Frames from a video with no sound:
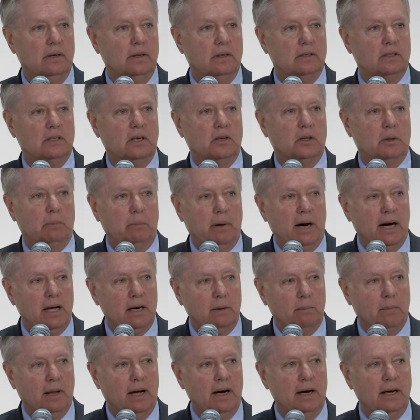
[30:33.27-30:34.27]
So the
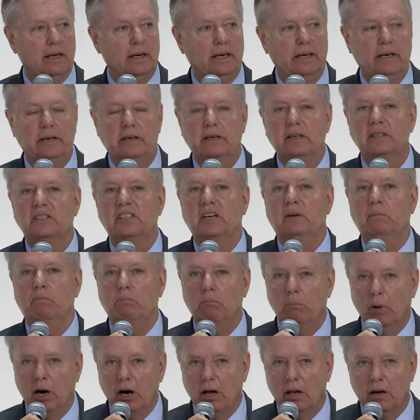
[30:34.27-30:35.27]
bottom line here is that
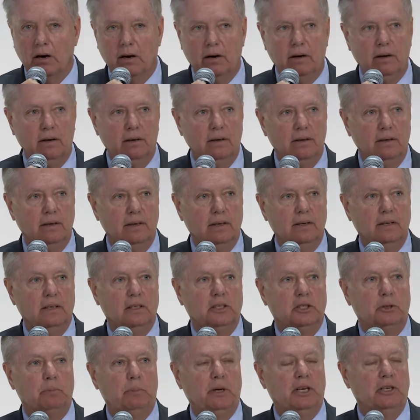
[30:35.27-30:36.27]
Mueller
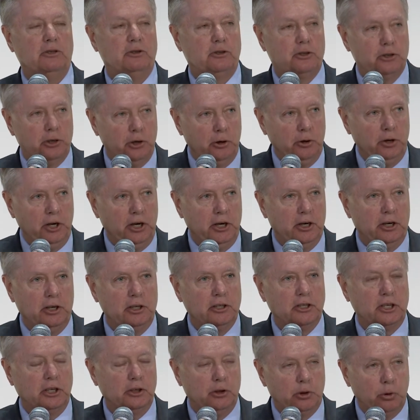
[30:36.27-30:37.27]
spent 2
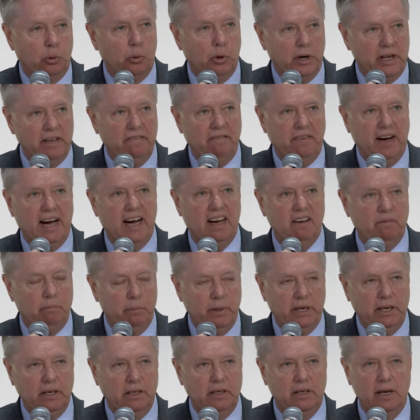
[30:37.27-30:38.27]
years and $25
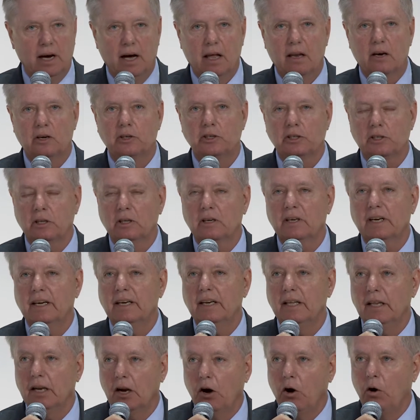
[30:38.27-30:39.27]
million
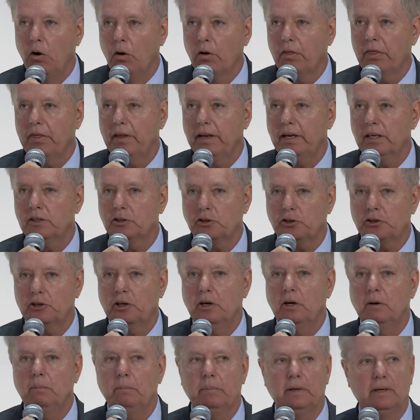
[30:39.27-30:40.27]
looking at all things
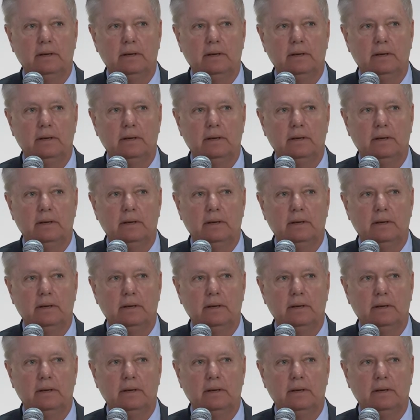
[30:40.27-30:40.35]
Trump